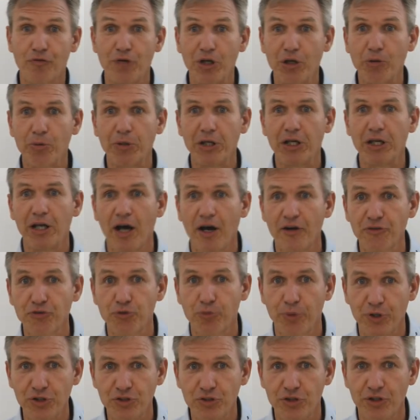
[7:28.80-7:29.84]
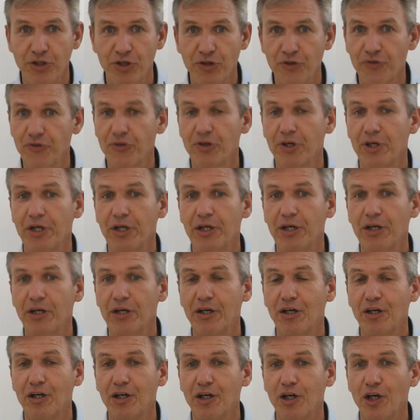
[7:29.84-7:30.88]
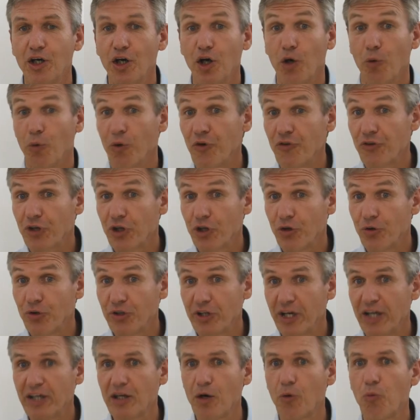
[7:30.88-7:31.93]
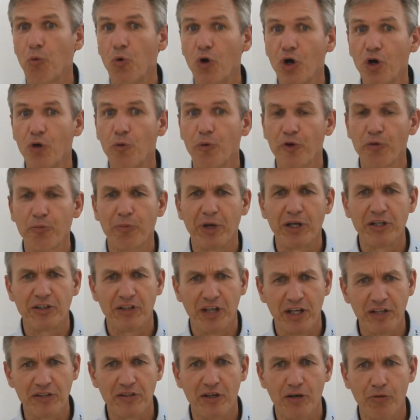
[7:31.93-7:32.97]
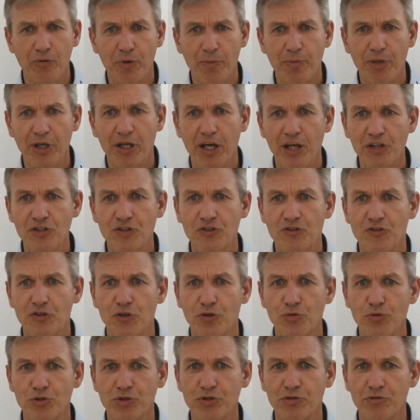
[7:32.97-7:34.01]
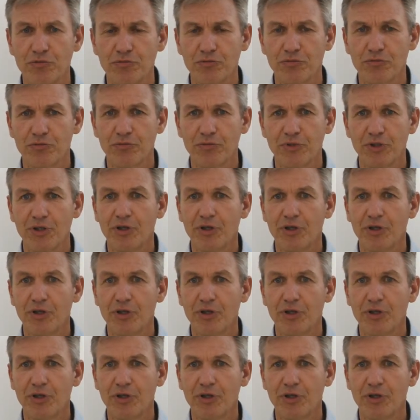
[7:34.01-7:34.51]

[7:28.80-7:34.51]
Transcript: frequently asked question is, will SecurData work with my data replication solution?